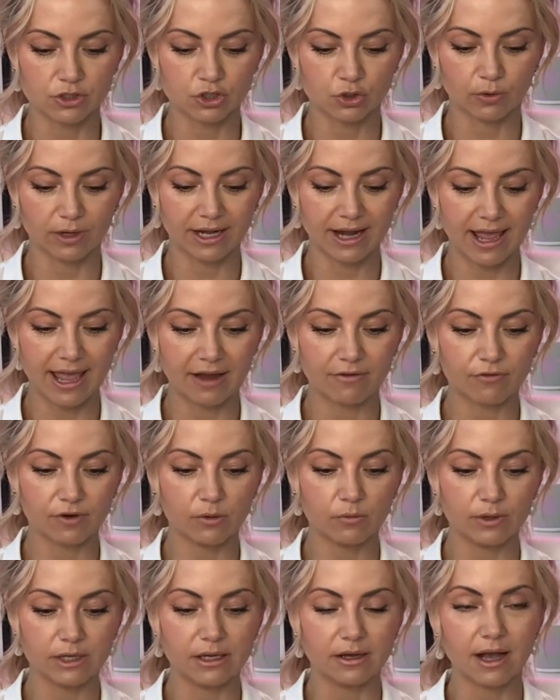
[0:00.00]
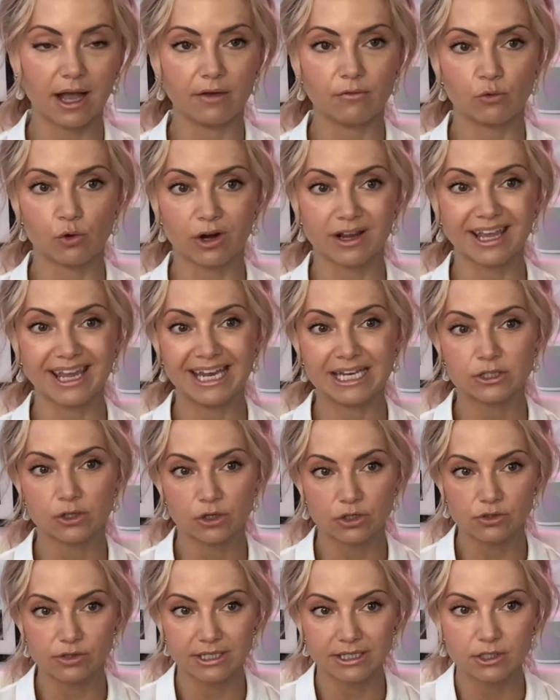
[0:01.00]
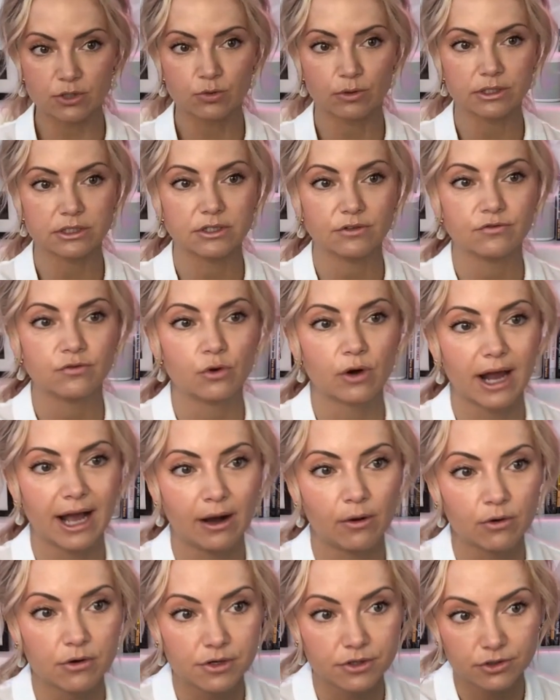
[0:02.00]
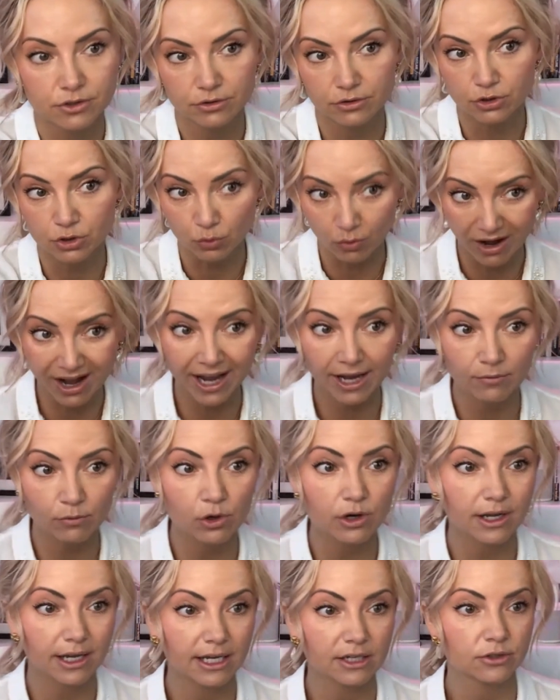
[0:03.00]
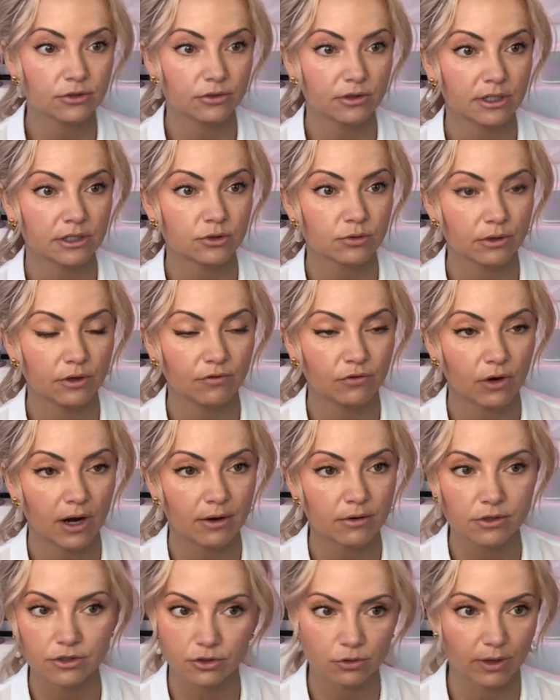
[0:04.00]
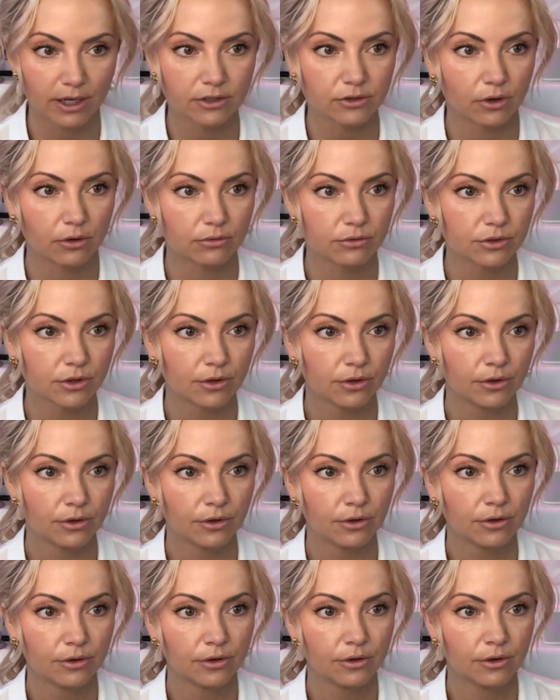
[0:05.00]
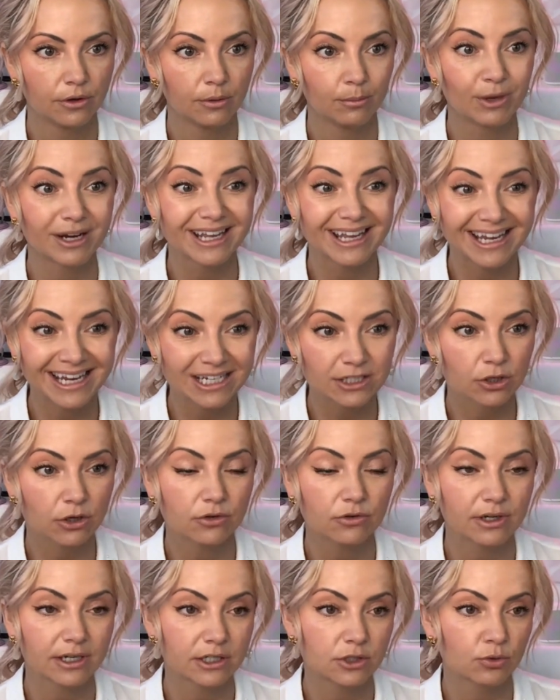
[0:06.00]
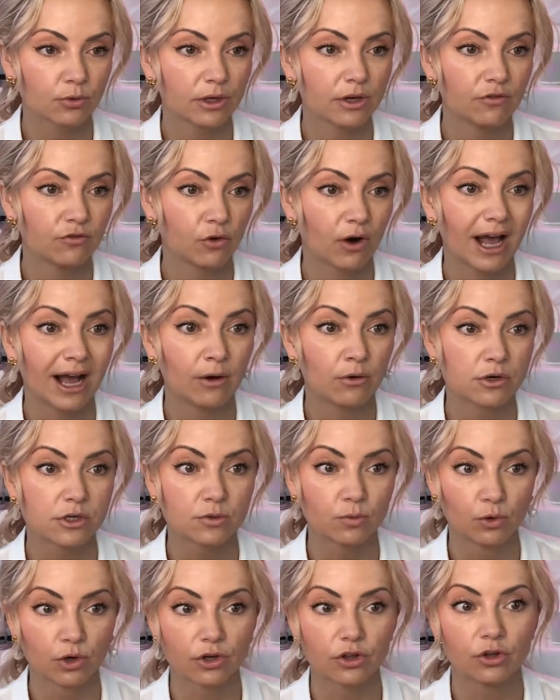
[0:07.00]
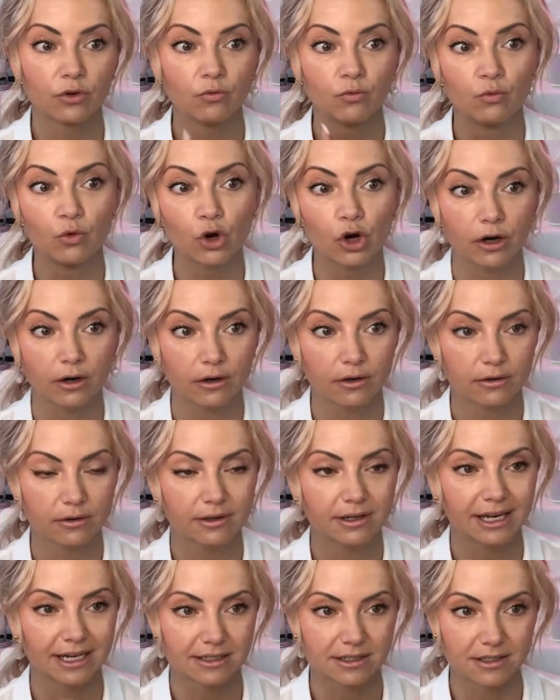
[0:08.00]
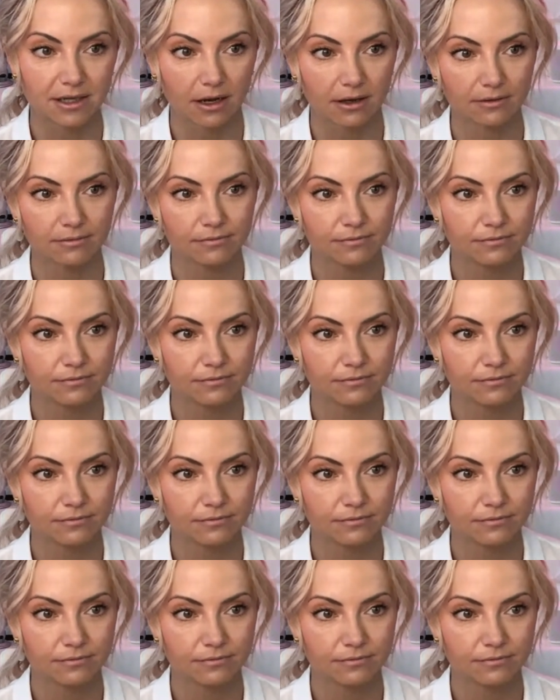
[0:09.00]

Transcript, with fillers: So in every week, I work eight hundred twenty-four hours. Do I work eight hundred twenty-four hours? No, I don't. But eight hundred twenty-four hours worth of work gets done.